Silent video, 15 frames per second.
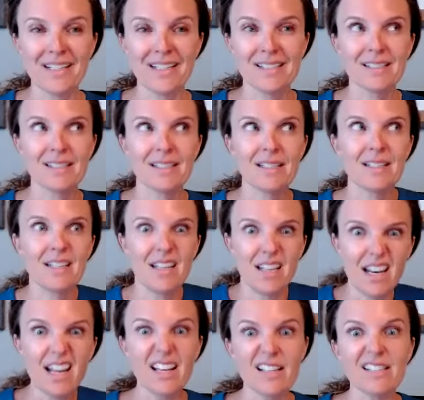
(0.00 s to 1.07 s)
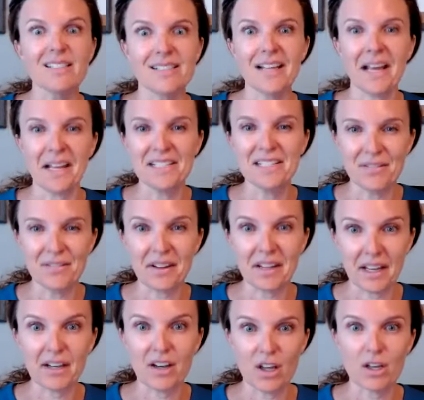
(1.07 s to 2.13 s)
because it is
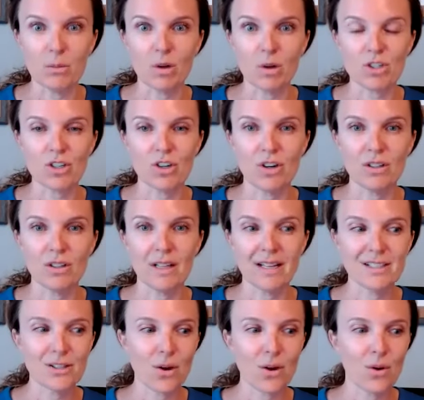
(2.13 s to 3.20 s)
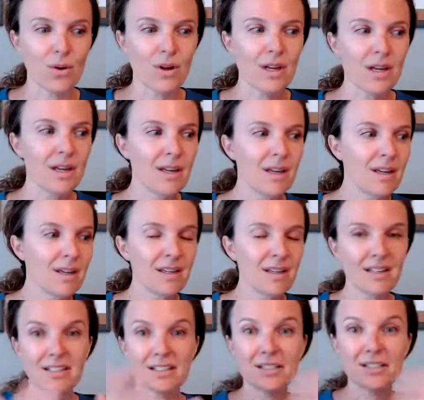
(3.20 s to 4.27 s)
scientific and unemotional. And so
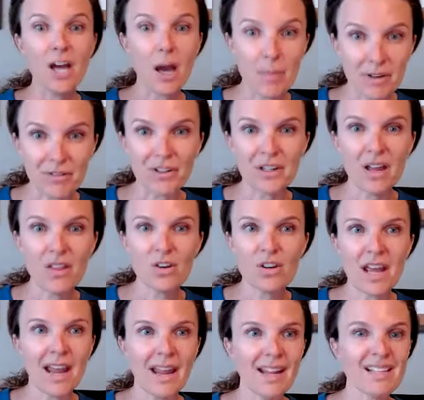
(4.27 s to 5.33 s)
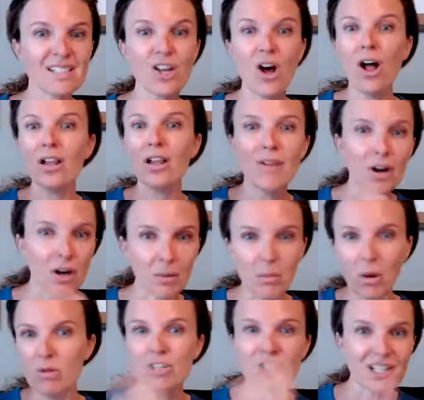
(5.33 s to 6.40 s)
as a topic for another day, it's all of our
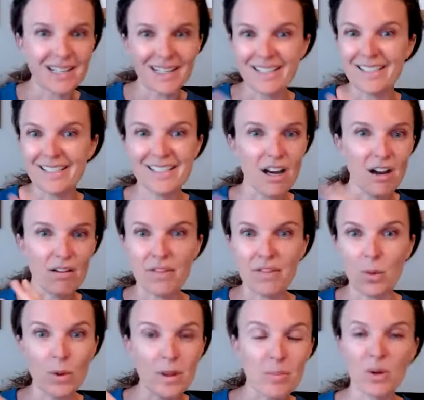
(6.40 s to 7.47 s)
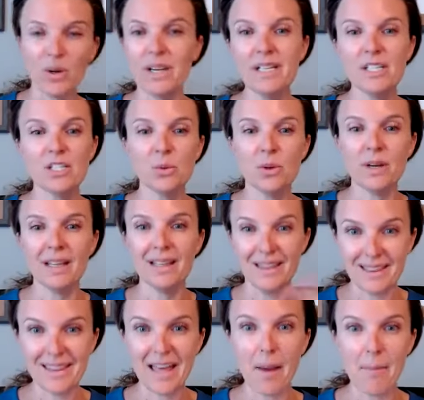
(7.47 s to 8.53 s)
emotion and stuff that we put into
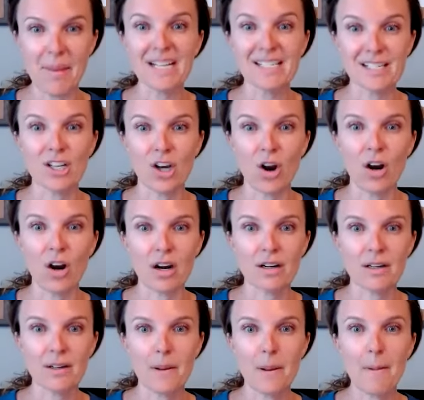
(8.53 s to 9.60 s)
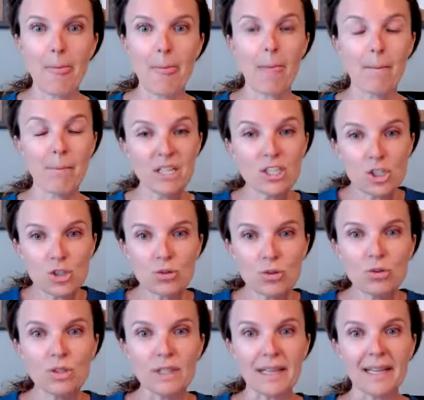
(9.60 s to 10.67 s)
it that makes it hard. But
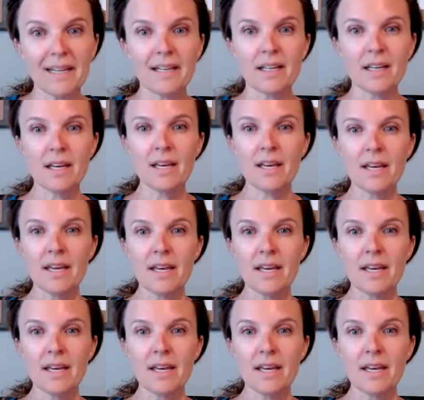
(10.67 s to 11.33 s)
truly,